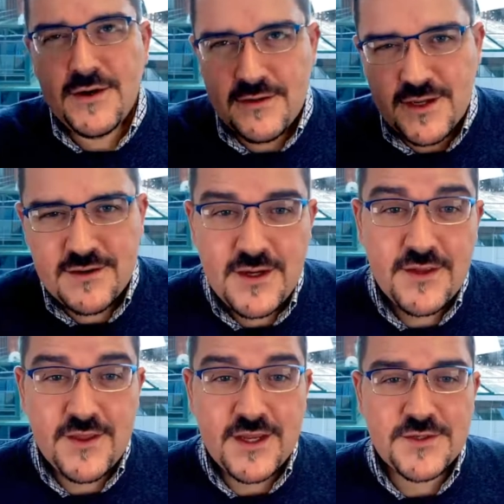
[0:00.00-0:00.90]

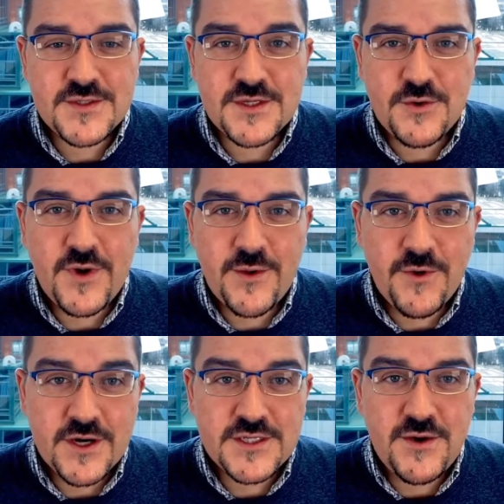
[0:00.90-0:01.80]
That doesn't quite
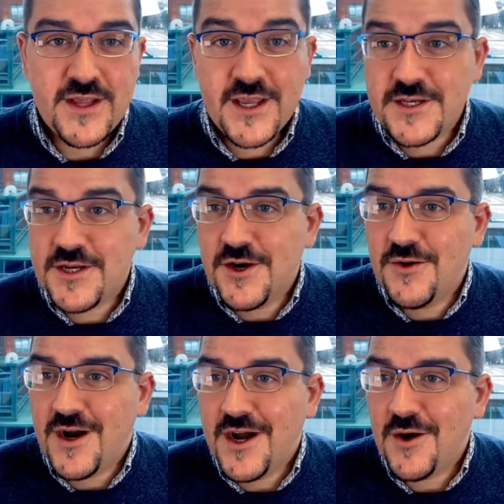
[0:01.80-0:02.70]
work. So I'd like to know,
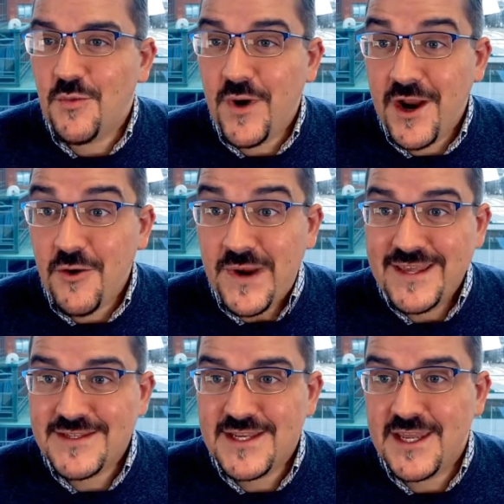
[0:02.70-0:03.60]
where
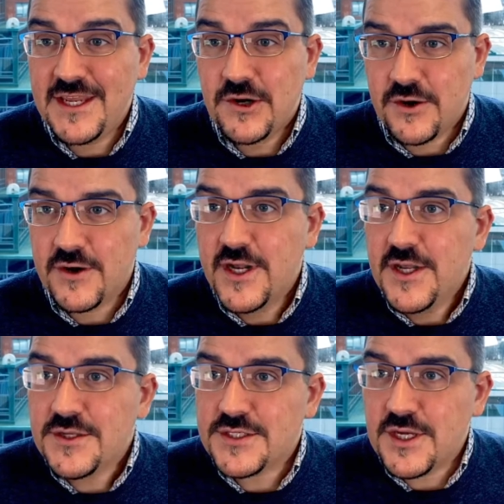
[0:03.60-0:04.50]
is here?
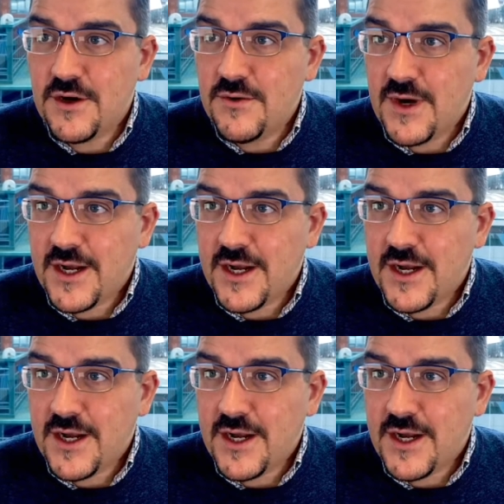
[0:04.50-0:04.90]
So,